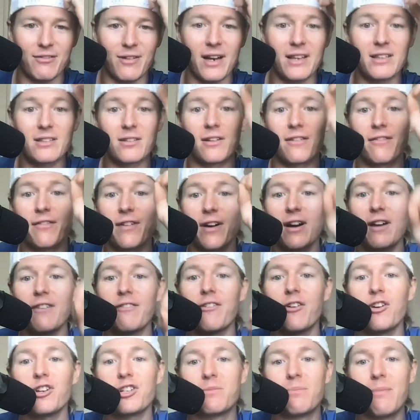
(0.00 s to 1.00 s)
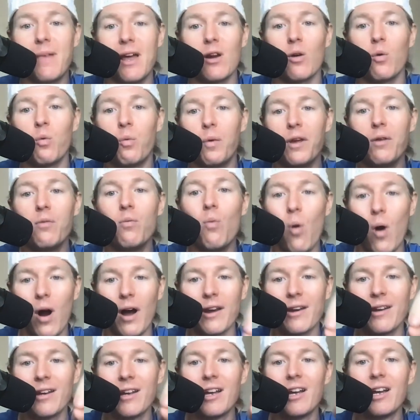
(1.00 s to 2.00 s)
right? So the very first medal we
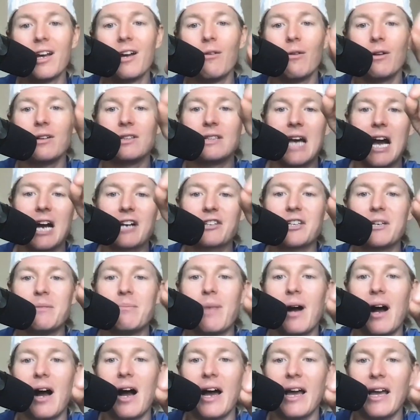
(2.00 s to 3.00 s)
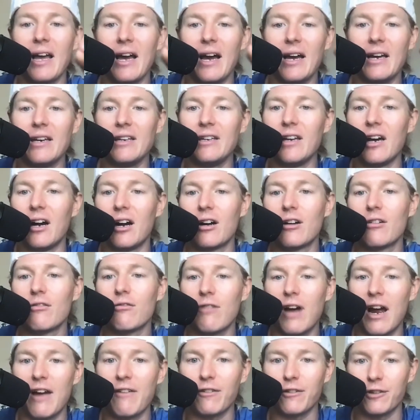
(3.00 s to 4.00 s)
won was actually by a young
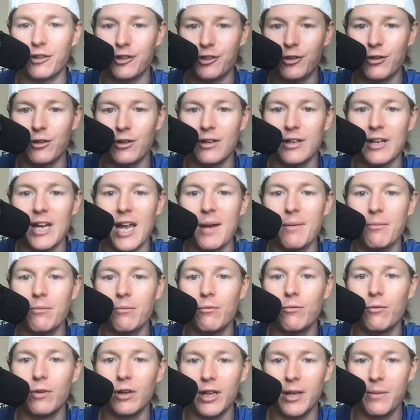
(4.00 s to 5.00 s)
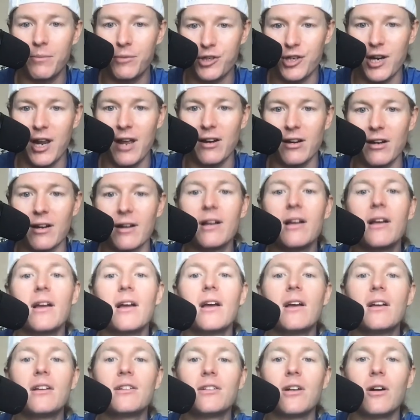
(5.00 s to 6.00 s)
rifle shooter named William Shaner.
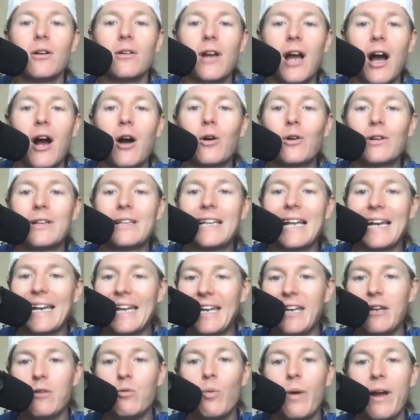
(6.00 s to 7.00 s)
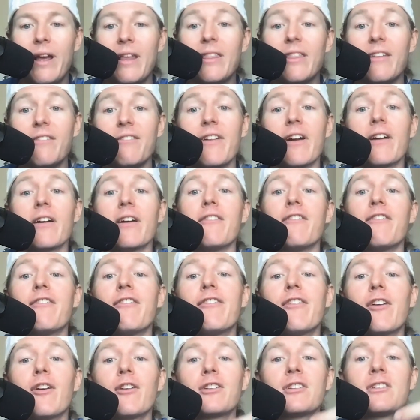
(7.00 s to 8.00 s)
So not only did he win the very
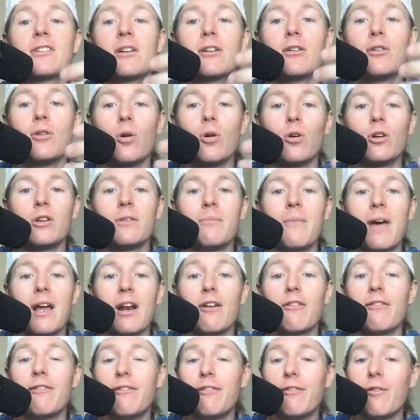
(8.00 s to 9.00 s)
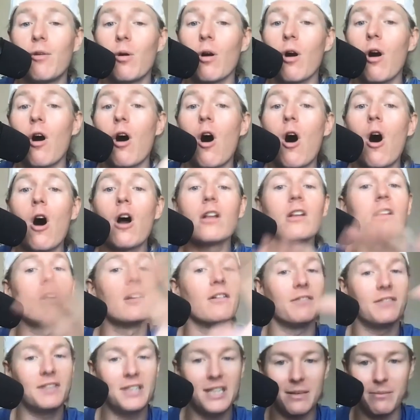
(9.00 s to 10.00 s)
first gold medal for all
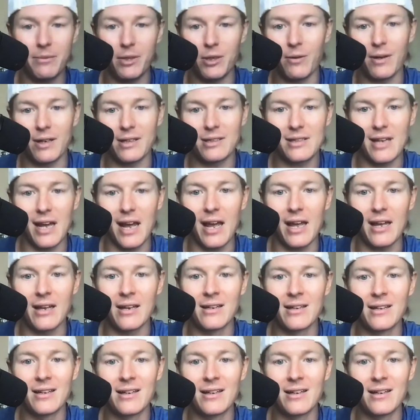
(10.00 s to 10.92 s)
of Team USA,